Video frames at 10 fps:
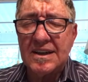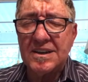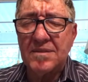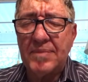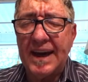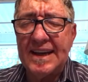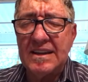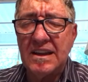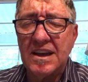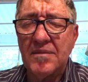The
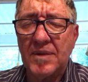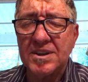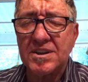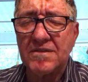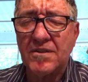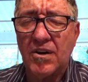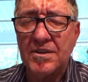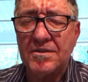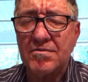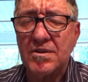pain that he must have
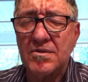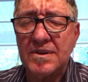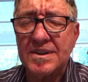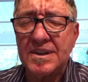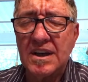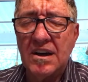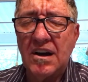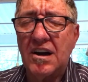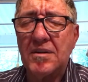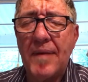gone through is
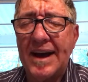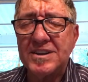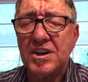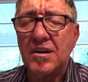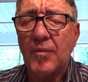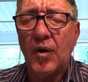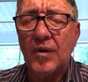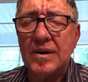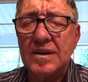unimaginable.